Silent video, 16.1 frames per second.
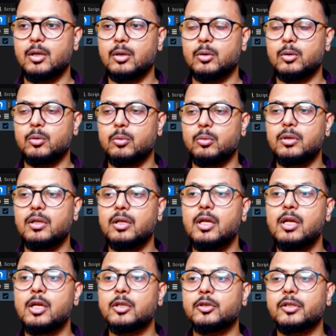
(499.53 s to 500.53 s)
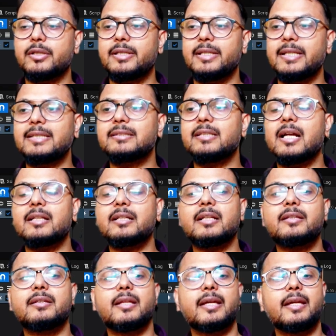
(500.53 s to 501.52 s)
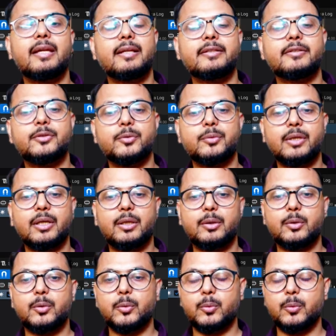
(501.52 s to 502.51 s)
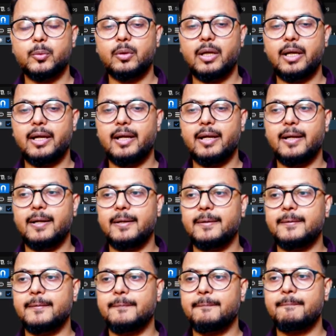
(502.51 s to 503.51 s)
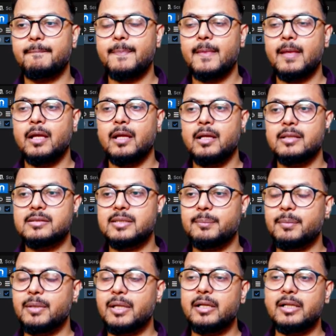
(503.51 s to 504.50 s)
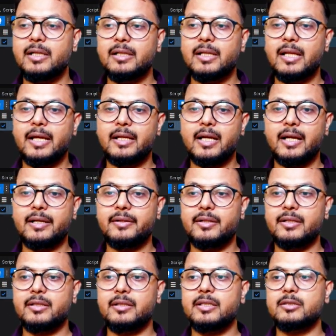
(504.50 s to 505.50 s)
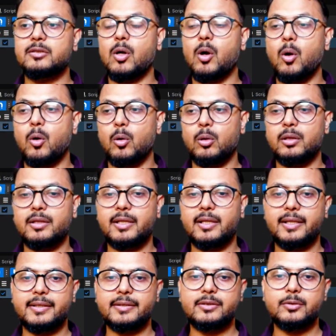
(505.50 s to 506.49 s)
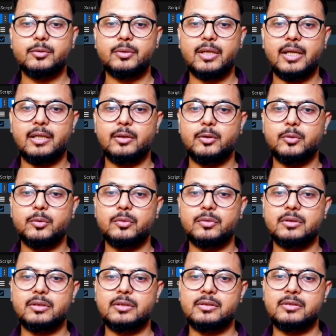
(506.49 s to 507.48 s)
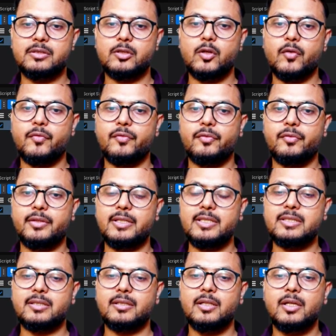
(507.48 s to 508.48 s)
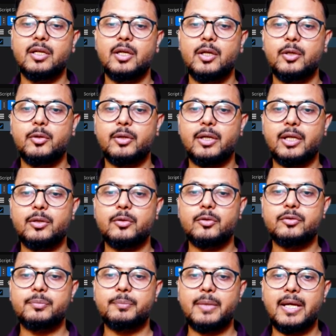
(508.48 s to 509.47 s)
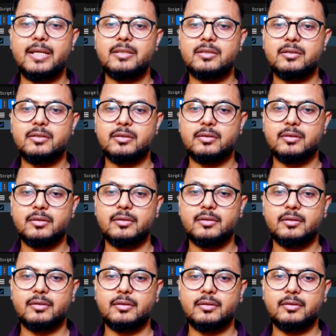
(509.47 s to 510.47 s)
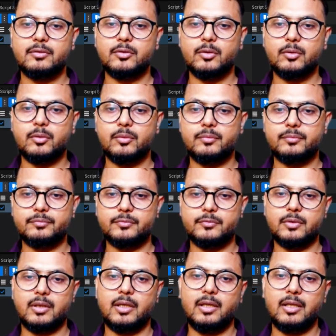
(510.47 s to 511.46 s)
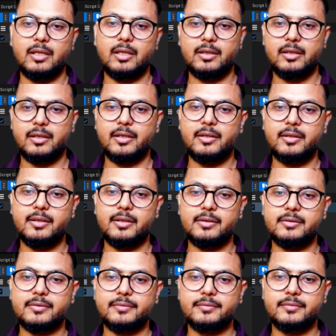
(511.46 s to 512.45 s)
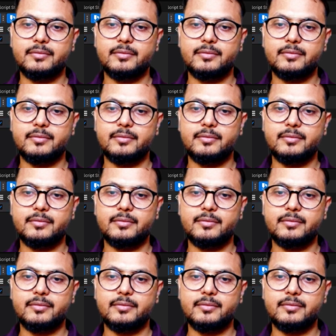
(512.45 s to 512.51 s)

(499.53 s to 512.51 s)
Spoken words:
Cool. So these are the things you can do. And similarly, like I did this whole things, you can use instead of this. You can use mesh. So I'll delete this.